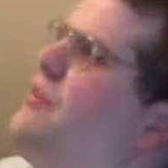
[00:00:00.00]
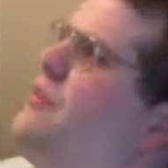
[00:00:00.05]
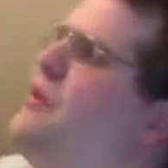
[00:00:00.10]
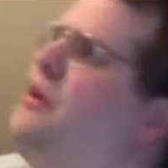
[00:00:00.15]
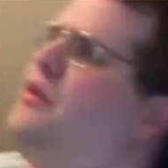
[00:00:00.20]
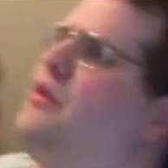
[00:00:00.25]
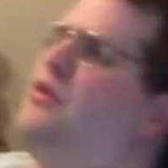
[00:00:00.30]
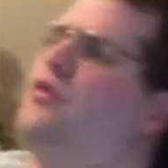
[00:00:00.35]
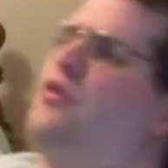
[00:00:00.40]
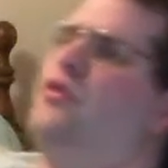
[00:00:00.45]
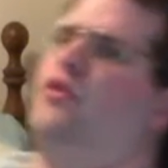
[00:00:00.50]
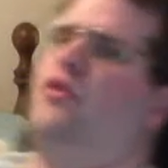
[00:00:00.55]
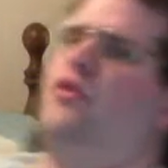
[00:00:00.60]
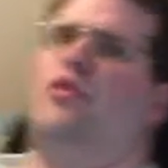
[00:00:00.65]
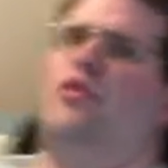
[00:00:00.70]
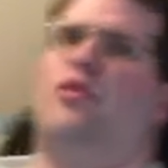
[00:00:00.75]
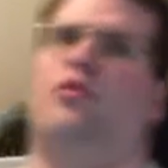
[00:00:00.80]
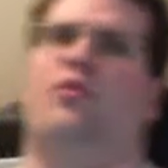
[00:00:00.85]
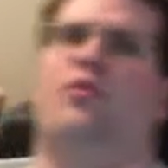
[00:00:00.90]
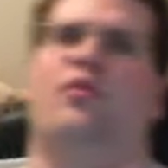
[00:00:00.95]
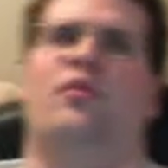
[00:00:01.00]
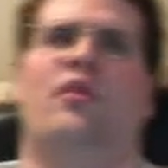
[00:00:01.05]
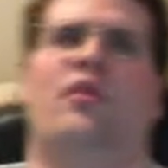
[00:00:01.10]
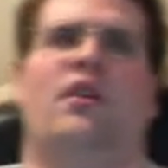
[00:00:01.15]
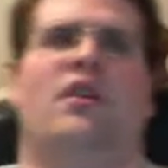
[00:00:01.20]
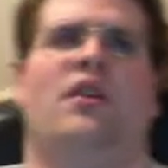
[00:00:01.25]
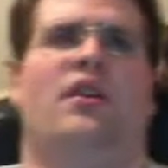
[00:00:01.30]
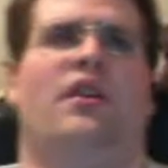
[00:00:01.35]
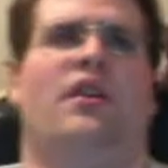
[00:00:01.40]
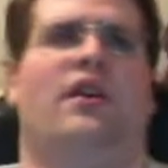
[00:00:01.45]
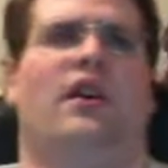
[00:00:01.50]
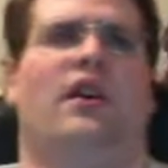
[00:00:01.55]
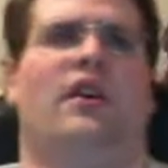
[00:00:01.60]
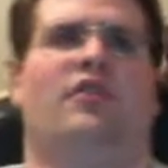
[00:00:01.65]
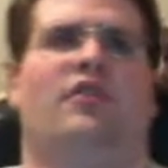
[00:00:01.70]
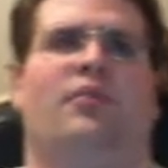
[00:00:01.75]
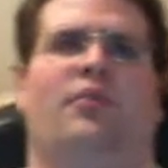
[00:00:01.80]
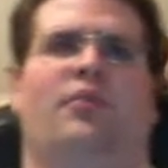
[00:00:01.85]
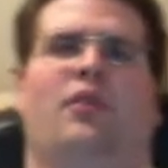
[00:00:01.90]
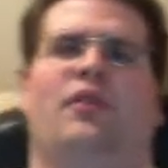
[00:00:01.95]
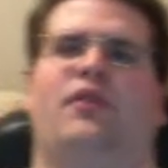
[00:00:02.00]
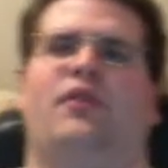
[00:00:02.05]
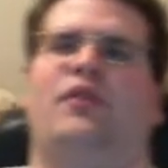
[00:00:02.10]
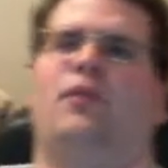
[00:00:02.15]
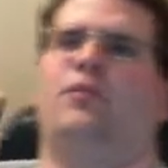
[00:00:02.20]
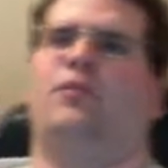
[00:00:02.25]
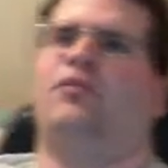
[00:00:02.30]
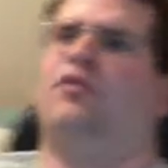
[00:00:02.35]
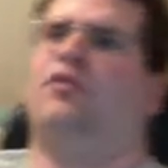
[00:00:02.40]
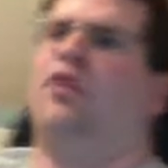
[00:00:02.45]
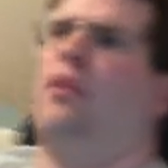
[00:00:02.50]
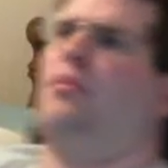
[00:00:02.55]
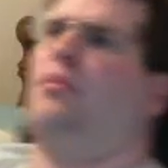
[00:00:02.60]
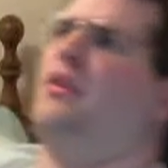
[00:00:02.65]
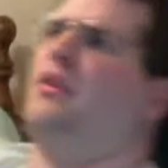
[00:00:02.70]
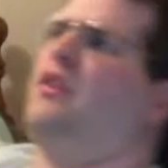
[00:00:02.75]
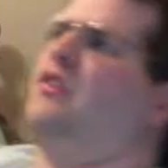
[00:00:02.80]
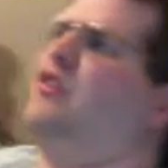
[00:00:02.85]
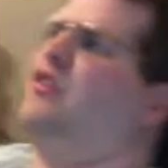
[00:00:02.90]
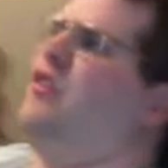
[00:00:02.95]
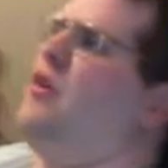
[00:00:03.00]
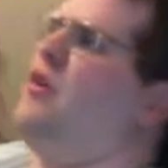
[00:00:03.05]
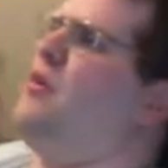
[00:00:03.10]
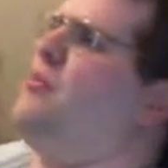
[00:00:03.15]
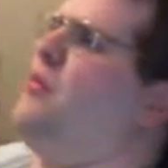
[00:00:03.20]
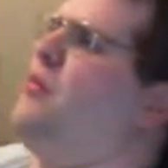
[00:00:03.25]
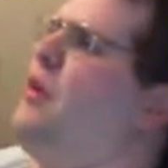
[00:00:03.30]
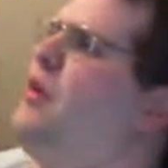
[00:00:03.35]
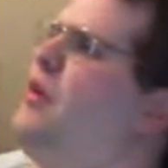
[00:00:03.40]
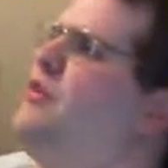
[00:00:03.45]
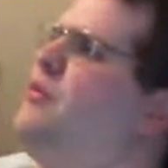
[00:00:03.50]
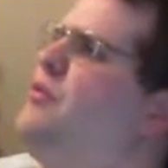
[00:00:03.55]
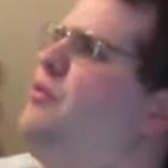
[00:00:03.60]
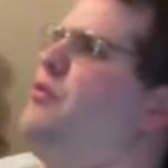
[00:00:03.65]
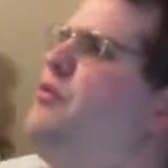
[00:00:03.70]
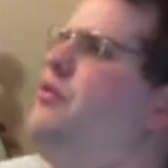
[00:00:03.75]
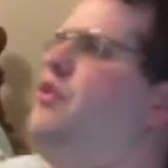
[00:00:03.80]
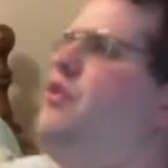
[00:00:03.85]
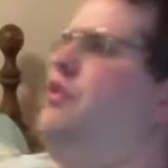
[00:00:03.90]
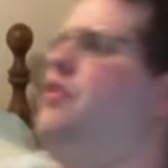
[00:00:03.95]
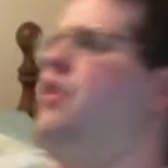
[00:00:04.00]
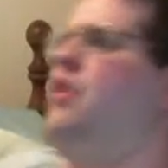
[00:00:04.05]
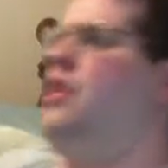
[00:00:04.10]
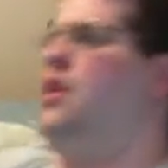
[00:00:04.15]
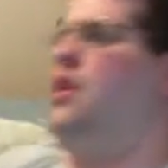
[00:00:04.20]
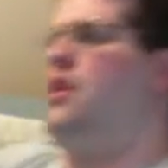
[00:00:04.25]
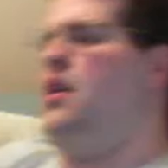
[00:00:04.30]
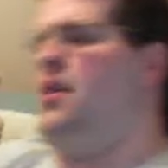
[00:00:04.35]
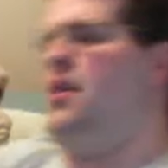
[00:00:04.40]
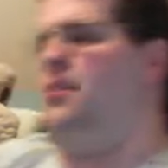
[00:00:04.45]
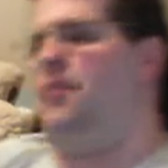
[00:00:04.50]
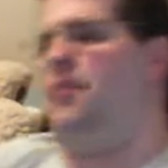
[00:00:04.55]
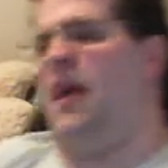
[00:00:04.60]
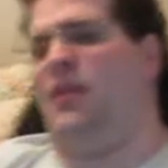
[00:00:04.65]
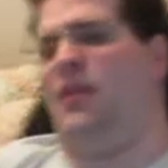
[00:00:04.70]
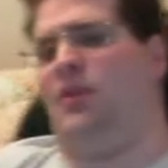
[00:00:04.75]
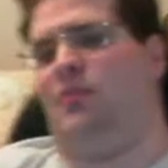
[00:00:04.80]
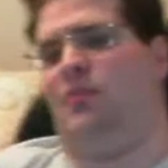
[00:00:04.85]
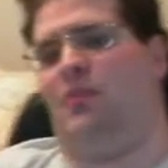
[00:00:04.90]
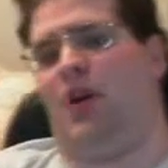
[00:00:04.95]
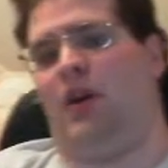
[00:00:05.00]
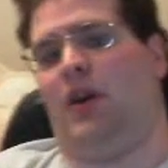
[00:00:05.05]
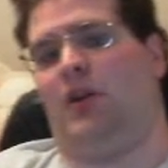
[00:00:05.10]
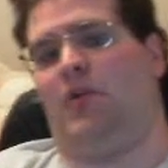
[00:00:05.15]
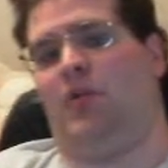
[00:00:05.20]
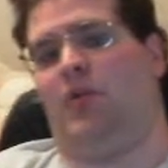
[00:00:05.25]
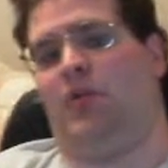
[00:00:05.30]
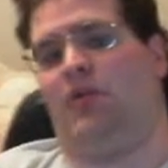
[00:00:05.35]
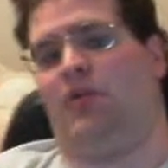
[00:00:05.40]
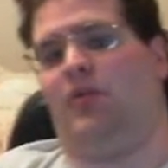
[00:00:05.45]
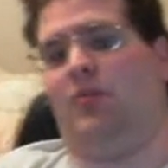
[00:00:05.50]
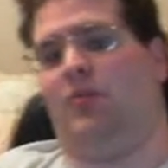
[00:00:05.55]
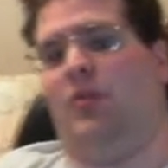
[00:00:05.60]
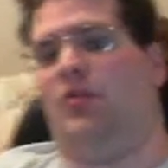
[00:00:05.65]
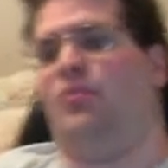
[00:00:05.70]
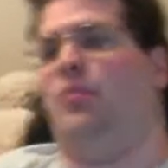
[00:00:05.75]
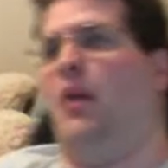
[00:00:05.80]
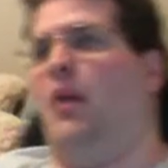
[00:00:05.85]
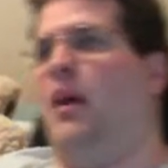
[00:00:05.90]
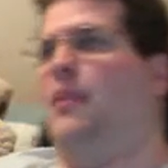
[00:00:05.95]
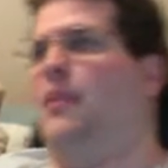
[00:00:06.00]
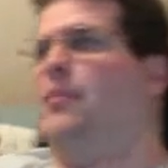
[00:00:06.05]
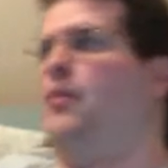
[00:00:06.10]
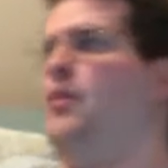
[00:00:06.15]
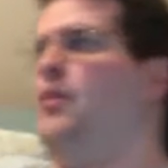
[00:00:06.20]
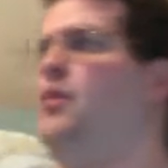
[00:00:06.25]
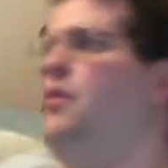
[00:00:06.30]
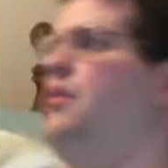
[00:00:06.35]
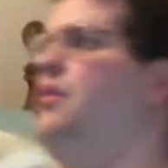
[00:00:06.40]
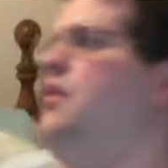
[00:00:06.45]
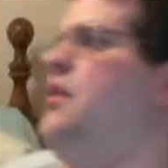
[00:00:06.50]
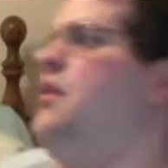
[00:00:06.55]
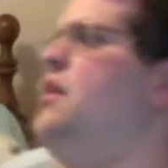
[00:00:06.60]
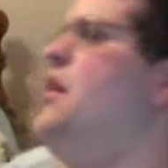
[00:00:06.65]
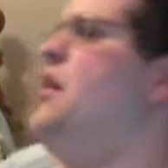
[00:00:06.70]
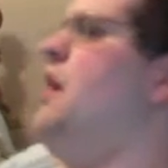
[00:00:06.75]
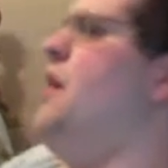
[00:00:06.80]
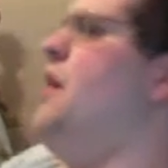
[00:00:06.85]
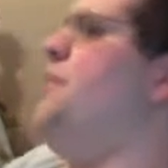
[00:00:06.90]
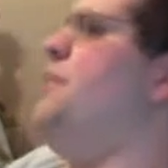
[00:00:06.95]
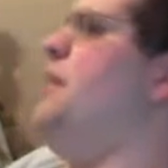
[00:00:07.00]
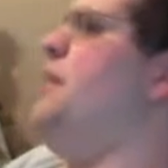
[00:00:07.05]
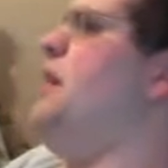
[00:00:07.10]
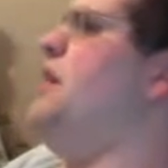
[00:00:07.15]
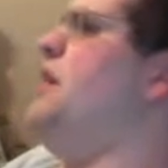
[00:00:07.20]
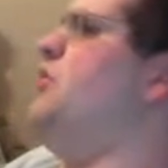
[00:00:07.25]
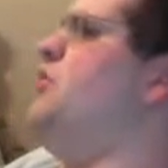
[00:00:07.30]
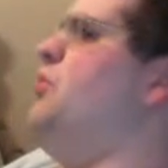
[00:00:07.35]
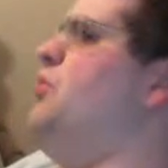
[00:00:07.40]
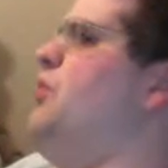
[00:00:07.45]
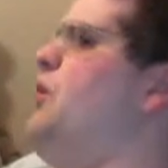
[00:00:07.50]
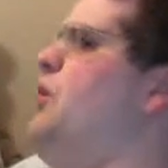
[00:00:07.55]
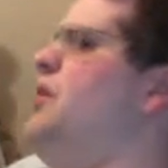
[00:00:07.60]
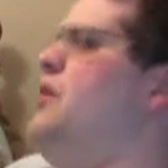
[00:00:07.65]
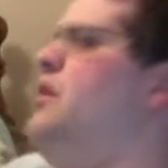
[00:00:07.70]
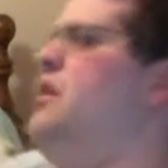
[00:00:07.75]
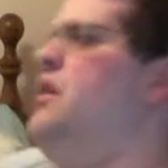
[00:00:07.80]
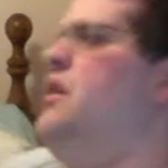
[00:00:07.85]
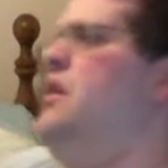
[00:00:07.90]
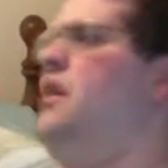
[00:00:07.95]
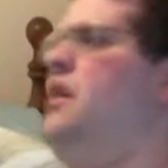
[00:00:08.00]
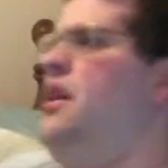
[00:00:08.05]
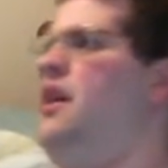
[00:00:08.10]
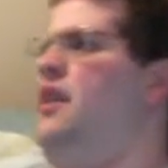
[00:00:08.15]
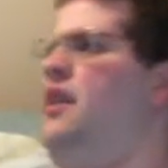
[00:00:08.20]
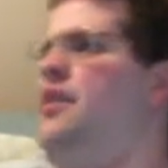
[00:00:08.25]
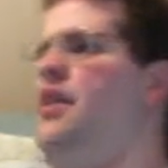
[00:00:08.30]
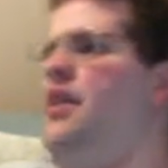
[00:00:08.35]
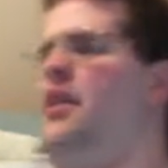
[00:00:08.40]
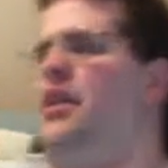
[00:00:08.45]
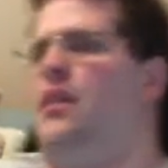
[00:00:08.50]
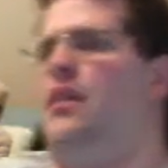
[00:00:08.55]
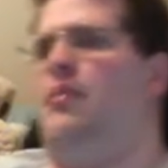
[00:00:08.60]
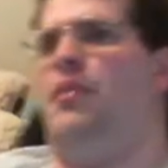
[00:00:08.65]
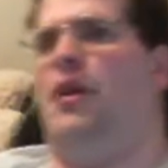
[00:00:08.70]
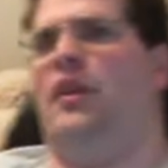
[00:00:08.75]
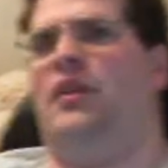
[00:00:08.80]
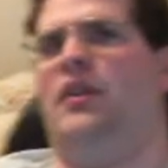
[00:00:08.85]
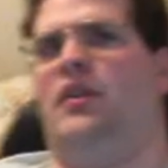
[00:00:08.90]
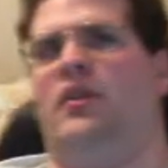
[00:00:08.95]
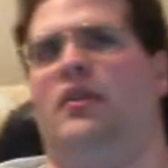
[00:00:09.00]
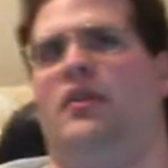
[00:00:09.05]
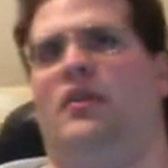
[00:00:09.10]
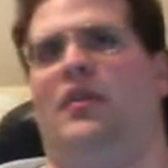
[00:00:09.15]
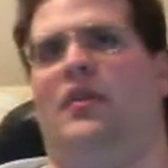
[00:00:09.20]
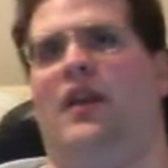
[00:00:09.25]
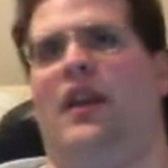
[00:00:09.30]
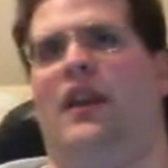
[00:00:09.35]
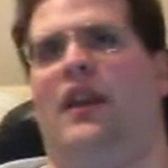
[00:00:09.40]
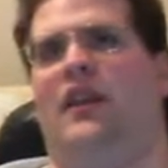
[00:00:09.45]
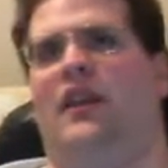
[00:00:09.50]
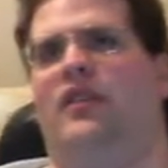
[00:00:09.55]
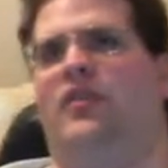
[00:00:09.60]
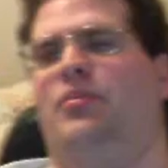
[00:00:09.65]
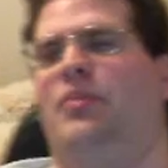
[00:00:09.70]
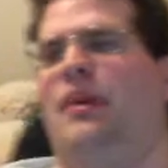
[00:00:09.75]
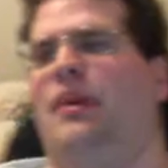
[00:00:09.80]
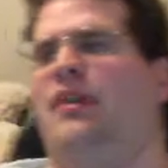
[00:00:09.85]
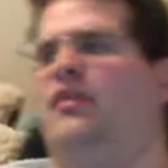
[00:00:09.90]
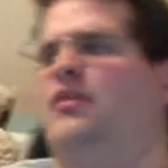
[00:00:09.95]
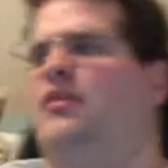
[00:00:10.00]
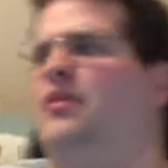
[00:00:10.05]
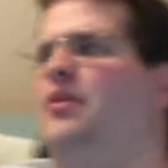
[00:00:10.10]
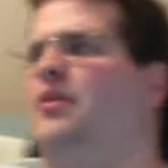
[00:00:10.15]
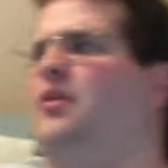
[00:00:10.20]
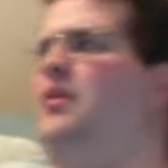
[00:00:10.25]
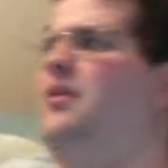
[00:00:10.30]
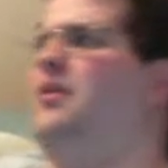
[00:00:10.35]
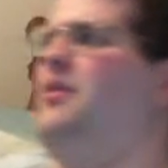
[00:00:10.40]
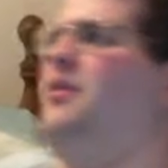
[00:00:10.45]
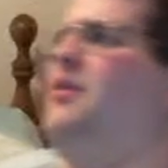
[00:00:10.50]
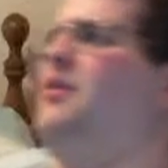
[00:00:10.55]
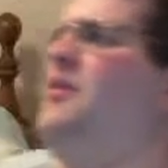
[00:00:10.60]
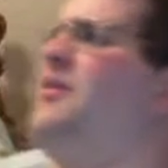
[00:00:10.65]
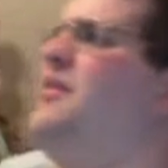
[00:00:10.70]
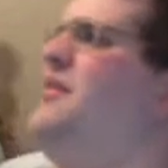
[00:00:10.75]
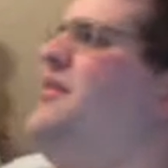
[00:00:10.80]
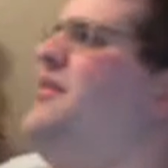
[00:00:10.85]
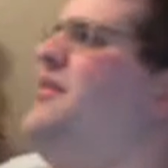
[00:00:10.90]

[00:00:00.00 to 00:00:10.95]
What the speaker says: I bought her two kinds of perfume, Japanese cherry blossom, which is Bath and Body Works' most popular, a peach one, and then I bought her a special,